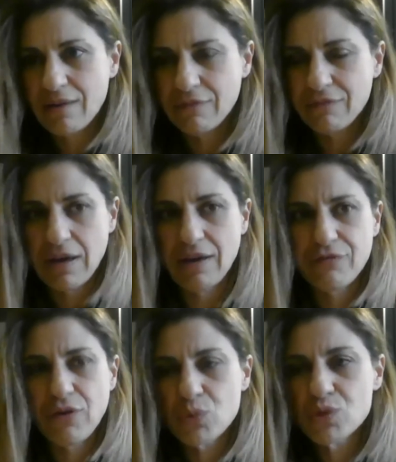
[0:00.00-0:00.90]
uh, uh,
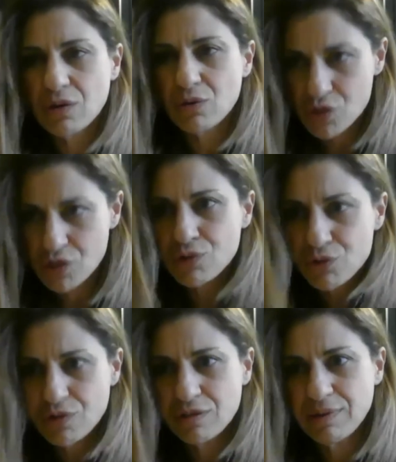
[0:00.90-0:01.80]
focusing on
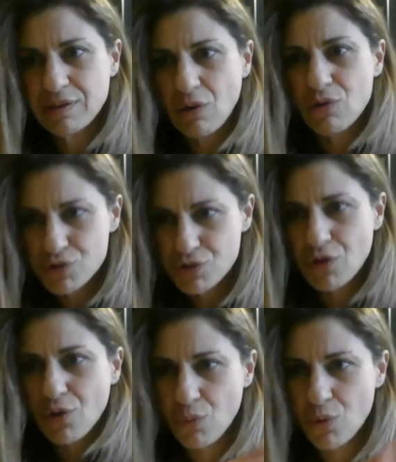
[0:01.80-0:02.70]
children, but
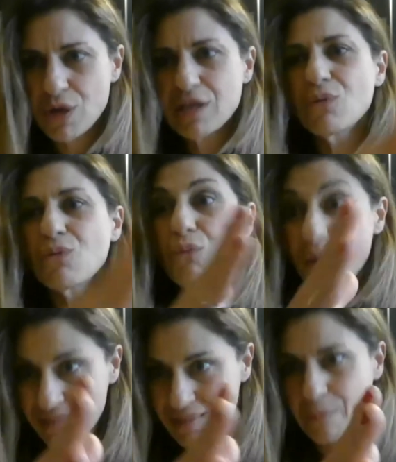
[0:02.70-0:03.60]
also mm-hmm. working
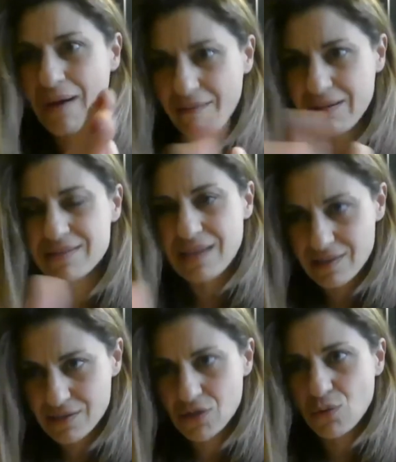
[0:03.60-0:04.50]
with the parents,
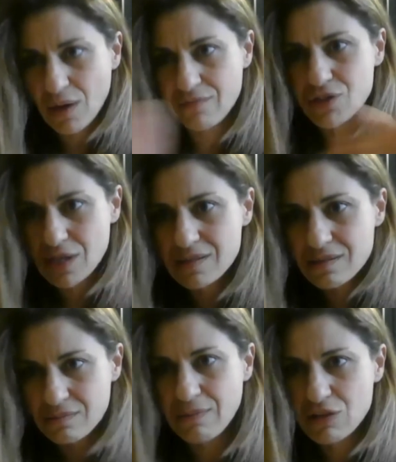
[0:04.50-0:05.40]
as you have
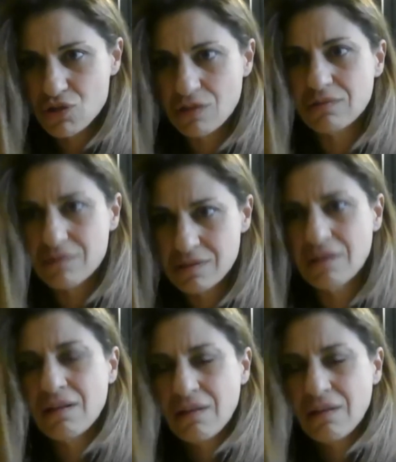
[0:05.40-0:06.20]
just mentioned.